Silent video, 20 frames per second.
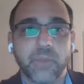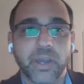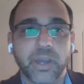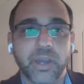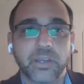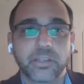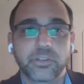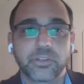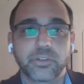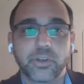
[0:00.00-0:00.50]
The
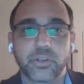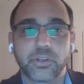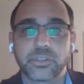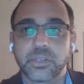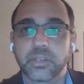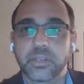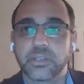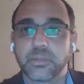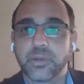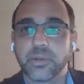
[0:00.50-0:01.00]
mic is
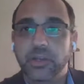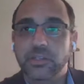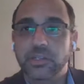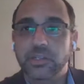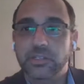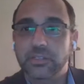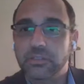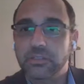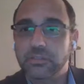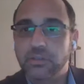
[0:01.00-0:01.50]
yours, Sandeep. I
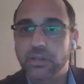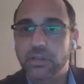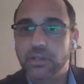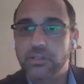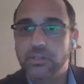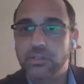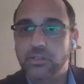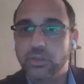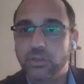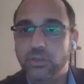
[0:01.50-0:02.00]
just I
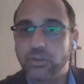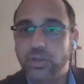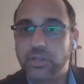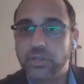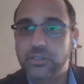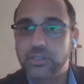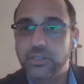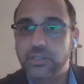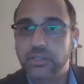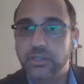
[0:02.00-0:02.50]
just
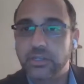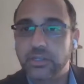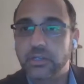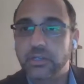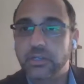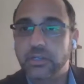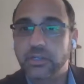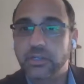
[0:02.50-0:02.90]
authorized it here.